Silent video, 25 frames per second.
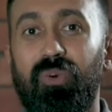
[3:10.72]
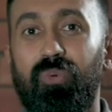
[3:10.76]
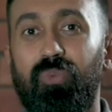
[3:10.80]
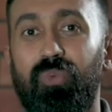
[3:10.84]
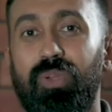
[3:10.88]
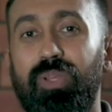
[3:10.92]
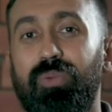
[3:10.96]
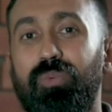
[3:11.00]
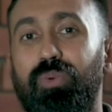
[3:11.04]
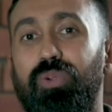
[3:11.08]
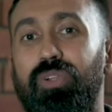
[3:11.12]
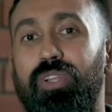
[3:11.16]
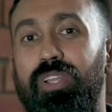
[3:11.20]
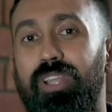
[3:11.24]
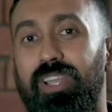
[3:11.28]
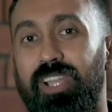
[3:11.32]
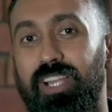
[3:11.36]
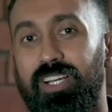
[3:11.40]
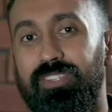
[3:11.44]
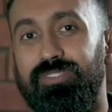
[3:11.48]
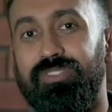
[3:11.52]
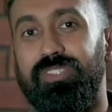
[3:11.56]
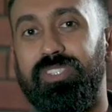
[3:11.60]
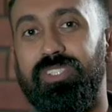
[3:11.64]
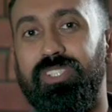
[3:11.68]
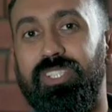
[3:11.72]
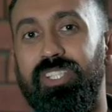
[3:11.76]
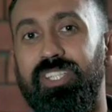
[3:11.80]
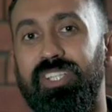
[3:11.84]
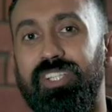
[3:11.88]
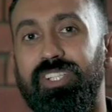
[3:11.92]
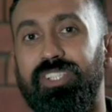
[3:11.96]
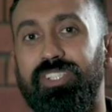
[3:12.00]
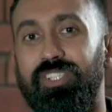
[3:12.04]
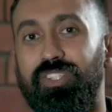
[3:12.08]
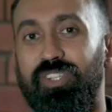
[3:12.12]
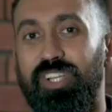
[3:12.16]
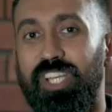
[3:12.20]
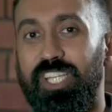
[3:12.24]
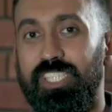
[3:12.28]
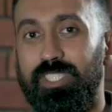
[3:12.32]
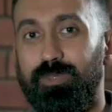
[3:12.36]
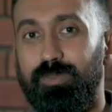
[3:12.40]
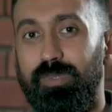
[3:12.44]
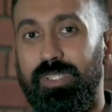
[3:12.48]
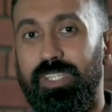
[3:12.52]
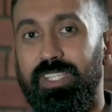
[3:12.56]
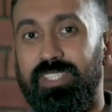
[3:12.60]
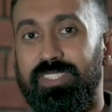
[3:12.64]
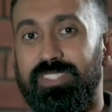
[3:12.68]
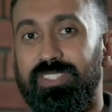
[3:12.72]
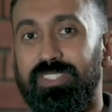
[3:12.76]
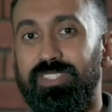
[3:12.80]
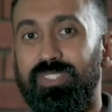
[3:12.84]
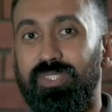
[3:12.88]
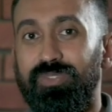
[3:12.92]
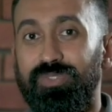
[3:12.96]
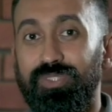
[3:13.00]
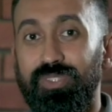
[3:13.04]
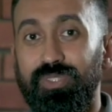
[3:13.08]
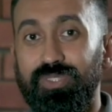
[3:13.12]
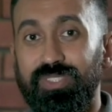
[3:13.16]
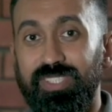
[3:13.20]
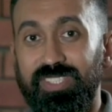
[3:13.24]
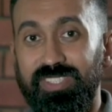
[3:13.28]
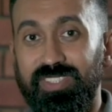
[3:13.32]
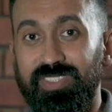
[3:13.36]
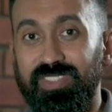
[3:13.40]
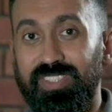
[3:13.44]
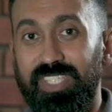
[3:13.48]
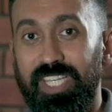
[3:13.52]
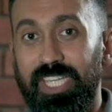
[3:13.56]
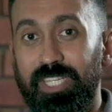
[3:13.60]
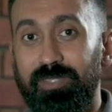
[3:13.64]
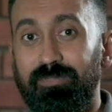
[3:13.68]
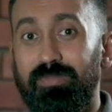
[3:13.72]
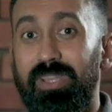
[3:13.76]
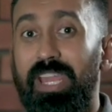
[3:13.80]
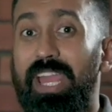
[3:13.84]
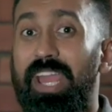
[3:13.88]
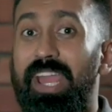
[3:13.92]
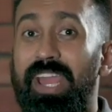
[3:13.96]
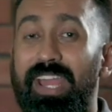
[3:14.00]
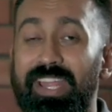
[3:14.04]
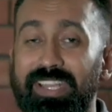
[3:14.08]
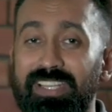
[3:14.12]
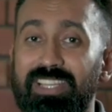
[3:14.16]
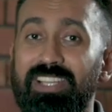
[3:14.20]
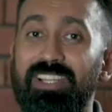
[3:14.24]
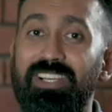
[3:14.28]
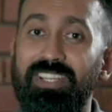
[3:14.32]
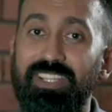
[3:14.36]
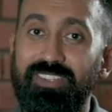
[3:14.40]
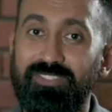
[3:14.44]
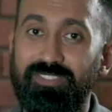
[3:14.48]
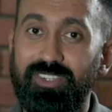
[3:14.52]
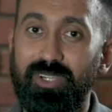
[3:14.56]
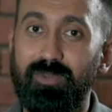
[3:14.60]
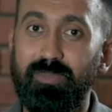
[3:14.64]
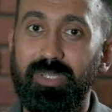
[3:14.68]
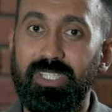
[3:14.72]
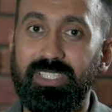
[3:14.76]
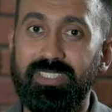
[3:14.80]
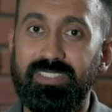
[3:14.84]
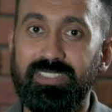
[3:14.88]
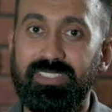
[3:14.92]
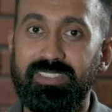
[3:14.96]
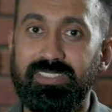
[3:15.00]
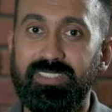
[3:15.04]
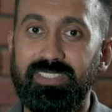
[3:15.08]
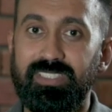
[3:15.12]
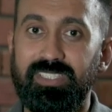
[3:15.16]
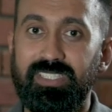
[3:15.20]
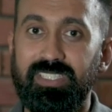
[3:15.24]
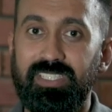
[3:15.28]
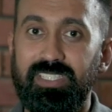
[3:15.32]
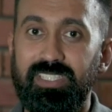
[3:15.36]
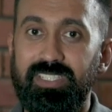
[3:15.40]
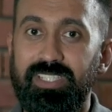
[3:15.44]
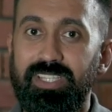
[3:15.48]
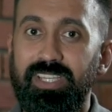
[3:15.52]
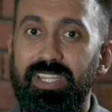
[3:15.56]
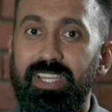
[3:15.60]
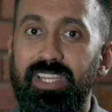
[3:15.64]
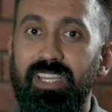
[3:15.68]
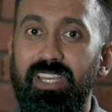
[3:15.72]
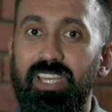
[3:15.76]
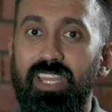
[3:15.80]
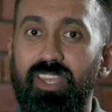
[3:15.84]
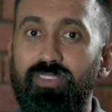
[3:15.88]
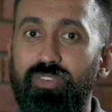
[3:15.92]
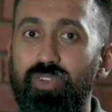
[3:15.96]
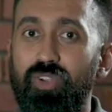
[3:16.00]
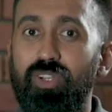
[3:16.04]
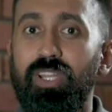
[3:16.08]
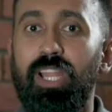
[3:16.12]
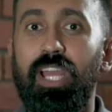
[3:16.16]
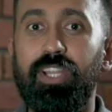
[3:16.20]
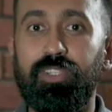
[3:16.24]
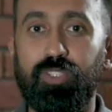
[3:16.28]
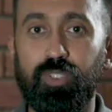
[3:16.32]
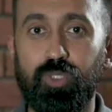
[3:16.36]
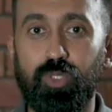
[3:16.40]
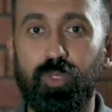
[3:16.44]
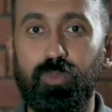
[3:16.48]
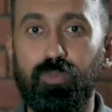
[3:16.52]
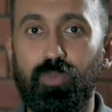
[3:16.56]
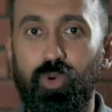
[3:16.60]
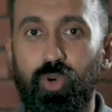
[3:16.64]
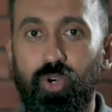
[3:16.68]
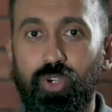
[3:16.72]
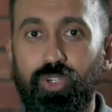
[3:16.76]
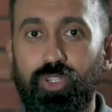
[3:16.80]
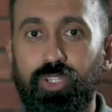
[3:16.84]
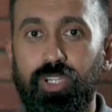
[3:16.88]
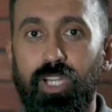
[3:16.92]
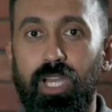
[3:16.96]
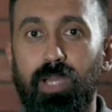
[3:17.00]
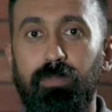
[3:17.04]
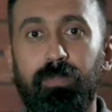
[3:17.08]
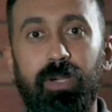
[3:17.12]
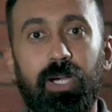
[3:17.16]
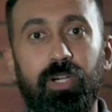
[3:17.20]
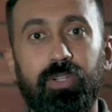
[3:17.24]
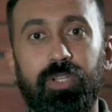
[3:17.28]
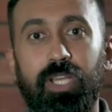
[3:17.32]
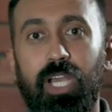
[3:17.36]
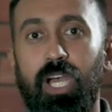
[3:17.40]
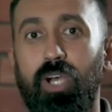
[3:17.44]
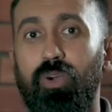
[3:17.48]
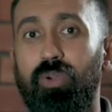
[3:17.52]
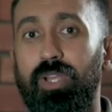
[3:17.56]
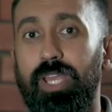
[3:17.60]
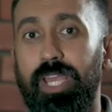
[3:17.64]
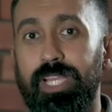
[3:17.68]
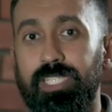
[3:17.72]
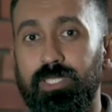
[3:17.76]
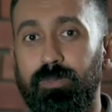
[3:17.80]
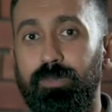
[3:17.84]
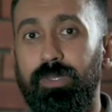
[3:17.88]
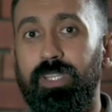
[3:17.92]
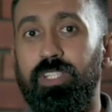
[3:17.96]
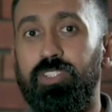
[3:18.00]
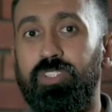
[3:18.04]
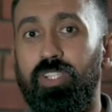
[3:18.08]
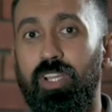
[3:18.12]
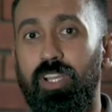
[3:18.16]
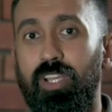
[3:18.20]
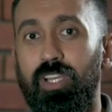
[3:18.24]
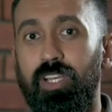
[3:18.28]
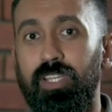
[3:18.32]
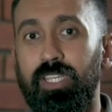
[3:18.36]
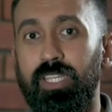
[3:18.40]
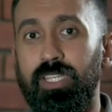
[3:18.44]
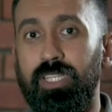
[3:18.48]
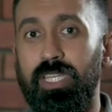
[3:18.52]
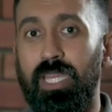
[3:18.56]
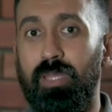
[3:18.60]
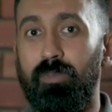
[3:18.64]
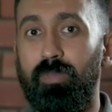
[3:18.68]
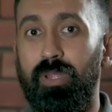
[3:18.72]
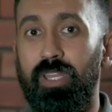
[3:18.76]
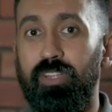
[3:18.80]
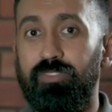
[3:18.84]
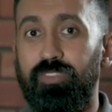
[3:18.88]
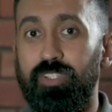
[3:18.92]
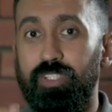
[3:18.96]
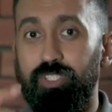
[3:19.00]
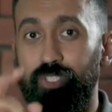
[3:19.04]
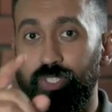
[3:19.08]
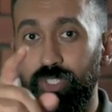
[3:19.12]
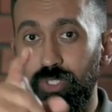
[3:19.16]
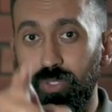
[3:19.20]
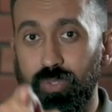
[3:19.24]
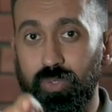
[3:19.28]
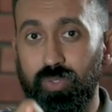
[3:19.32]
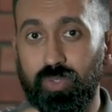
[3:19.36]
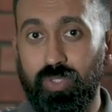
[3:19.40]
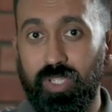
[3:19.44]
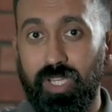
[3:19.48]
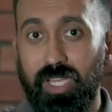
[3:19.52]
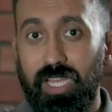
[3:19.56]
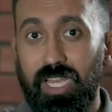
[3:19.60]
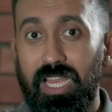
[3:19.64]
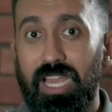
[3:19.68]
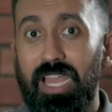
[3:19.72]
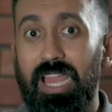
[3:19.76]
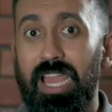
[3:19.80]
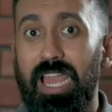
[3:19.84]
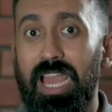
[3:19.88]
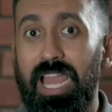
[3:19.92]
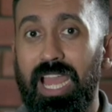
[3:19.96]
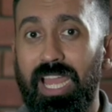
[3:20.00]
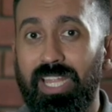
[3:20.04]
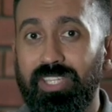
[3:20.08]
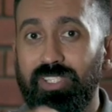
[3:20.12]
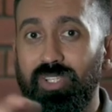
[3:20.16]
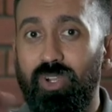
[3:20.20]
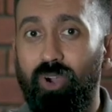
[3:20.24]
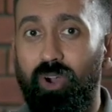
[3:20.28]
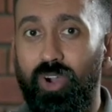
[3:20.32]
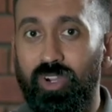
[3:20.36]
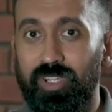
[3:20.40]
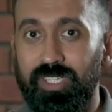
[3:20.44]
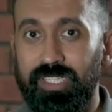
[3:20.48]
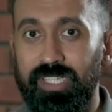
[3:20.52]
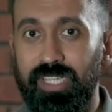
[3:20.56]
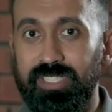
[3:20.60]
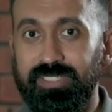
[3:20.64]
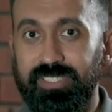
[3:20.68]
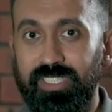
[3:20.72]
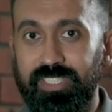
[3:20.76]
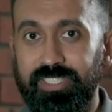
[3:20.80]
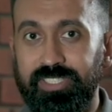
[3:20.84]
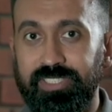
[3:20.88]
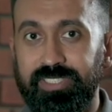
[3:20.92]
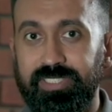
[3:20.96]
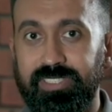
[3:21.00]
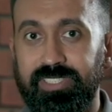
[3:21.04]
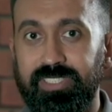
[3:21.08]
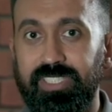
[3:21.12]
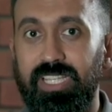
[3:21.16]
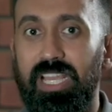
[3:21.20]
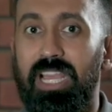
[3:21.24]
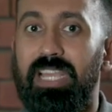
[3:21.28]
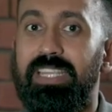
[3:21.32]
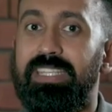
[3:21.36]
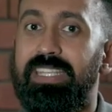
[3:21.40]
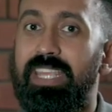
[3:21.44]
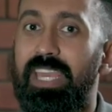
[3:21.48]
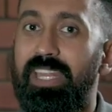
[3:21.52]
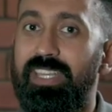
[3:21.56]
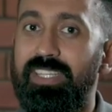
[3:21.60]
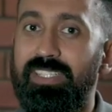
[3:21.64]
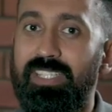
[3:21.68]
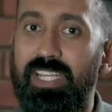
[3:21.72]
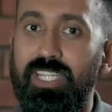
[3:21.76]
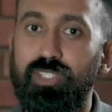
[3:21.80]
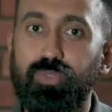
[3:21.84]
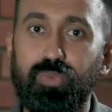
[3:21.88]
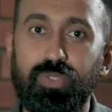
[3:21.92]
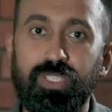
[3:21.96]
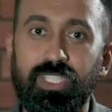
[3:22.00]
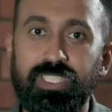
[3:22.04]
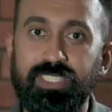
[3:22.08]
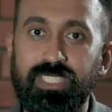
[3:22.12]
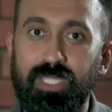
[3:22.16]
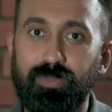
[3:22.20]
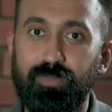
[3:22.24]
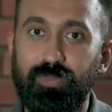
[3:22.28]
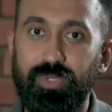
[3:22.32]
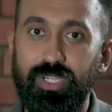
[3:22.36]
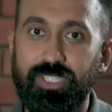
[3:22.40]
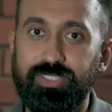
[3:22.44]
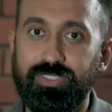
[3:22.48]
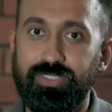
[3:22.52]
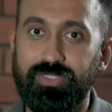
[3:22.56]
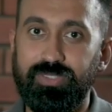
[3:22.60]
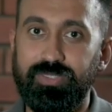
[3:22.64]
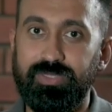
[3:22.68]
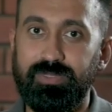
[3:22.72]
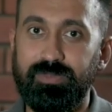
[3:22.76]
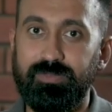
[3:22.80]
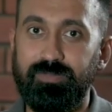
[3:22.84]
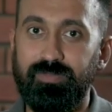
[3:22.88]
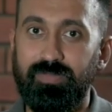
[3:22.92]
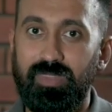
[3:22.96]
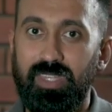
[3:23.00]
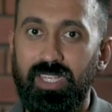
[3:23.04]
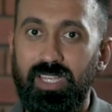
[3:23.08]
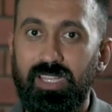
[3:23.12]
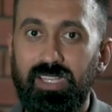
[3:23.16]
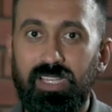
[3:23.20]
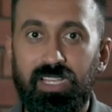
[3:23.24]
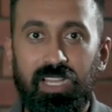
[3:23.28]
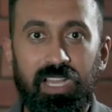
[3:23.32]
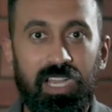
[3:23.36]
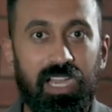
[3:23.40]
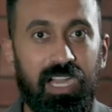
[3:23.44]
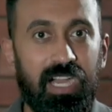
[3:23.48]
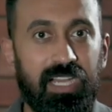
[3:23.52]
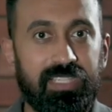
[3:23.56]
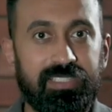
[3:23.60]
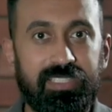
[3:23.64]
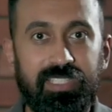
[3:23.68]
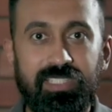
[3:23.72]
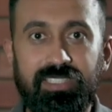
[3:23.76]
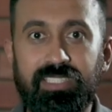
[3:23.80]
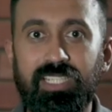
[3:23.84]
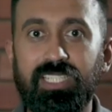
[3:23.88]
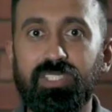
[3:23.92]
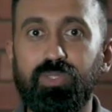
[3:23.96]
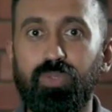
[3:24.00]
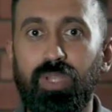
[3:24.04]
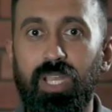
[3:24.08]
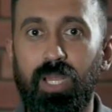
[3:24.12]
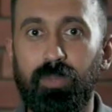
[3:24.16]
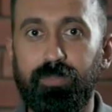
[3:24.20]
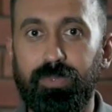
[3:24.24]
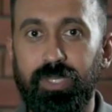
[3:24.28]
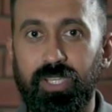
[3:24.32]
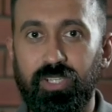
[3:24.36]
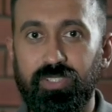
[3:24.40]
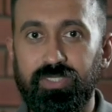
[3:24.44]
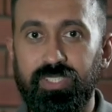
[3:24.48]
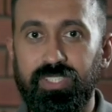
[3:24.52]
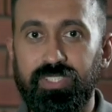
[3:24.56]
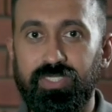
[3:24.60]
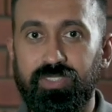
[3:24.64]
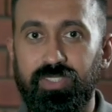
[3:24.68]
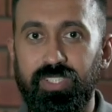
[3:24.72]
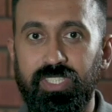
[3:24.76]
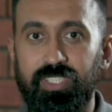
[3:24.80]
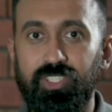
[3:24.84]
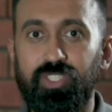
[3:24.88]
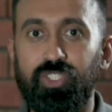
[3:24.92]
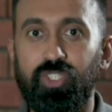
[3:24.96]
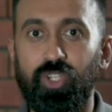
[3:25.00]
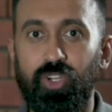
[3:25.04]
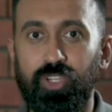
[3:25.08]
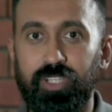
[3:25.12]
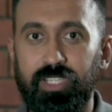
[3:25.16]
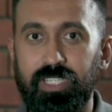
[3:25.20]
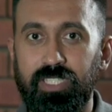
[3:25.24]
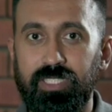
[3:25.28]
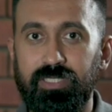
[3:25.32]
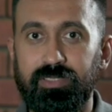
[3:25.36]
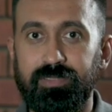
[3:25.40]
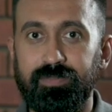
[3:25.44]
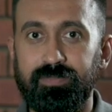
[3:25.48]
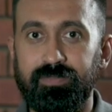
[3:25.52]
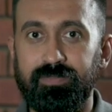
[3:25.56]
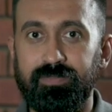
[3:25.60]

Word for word: We would love to hear your experiences of using this game and learning from it. If you'd like to know more about how experiential learning can benefit you and your organization, get in touch with us at Breakthrough. Our details will appear on the screen shortly.